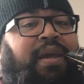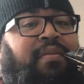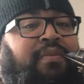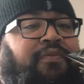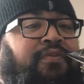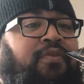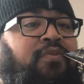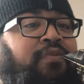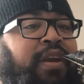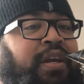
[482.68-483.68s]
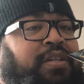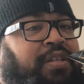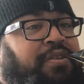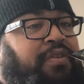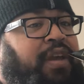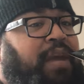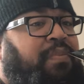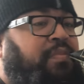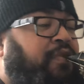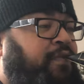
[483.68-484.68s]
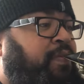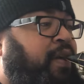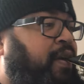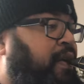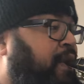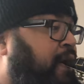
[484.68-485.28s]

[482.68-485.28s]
in the full range that you're capable of playing in.